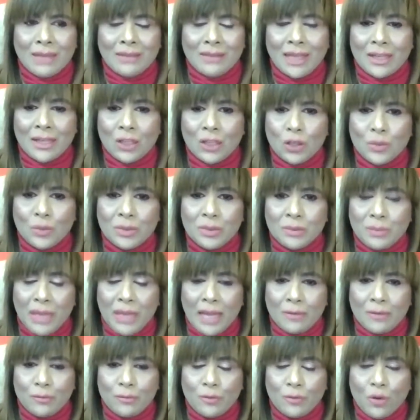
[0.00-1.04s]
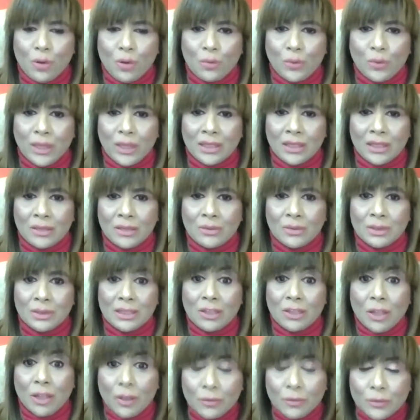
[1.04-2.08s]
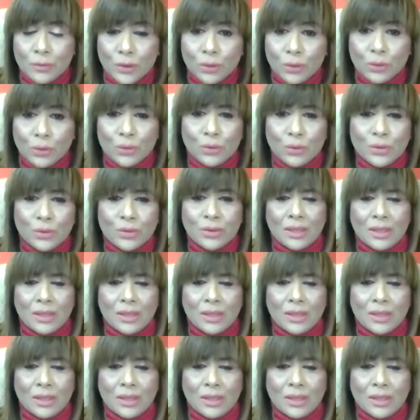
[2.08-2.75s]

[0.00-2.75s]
that global platform where there were a lot of youth